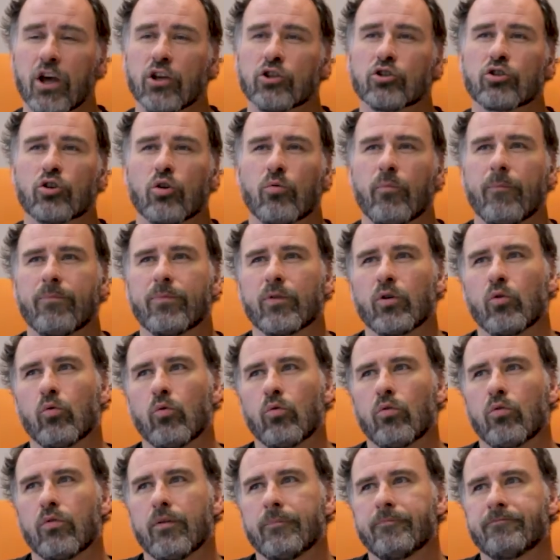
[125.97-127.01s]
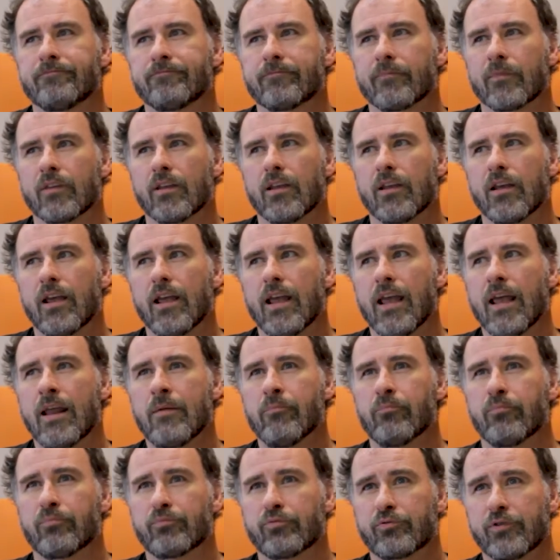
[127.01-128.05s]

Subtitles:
So in